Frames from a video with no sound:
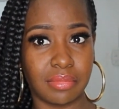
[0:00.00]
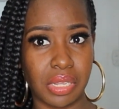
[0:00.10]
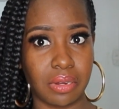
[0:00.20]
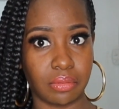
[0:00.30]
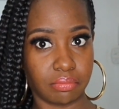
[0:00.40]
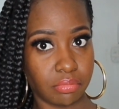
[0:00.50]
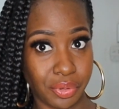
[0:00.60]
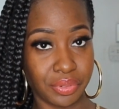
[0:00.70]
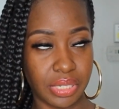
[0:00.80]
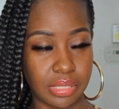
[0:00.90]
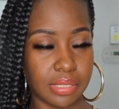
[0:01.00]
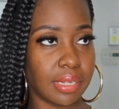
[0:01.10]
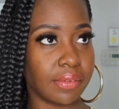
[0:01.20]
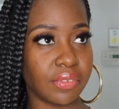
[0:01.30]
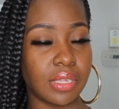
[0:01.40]
you know, hurting and
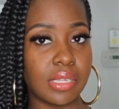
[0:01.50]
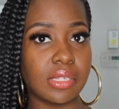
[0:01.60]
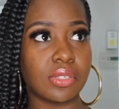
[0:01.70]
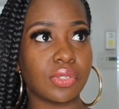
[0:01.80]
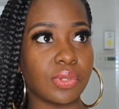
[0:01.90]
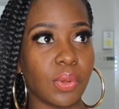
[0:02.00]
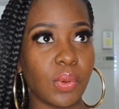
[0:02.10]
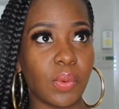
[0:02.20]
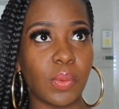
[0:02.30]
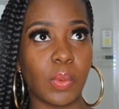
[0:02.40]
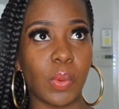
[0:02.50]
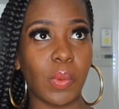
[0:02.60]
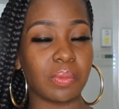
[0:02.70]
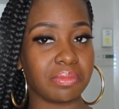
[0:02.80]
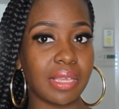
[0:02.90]
stuff. So,
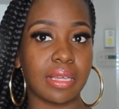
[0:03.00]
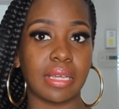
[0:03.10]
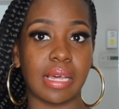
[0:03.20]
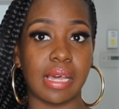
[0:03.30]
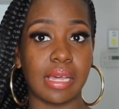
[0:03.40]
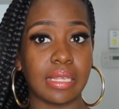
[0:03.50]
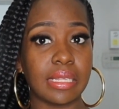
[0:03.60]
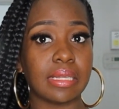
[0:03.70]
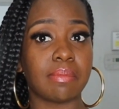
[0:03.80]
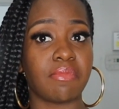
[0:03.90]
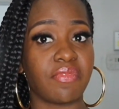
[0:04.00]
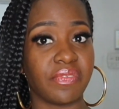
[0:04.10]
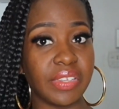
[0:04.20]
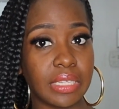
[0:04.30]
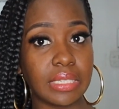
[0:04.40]
yeah, I am
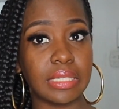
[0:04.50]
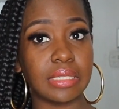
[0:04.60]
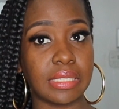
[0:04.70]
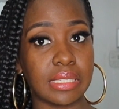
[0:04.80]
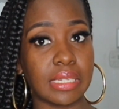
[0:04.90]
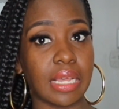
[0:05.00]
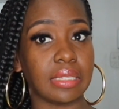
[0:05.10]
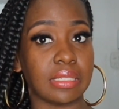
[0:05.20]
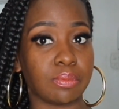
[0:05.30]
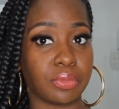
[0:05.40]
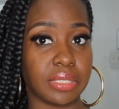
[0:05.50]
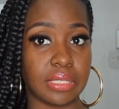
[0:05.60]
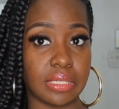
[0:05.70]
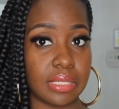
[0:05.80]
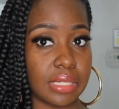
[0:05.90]
feeling these knotless
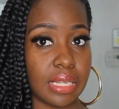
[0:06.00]
braids.